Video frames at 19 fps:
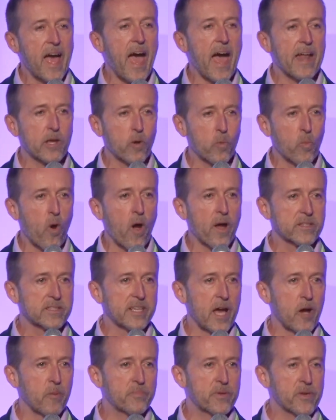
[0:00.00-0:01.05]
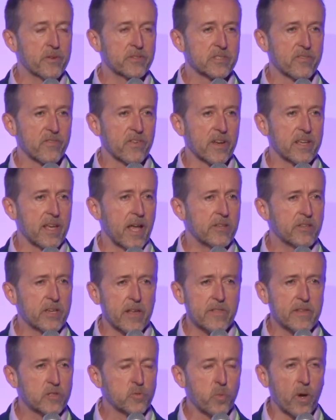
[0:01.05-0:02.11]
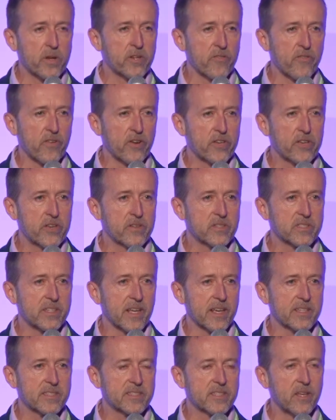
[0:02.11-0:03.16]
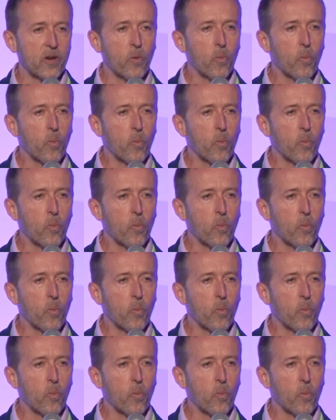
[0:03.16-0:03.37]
and it worked out beautifully. And you get these wonderful acoustics.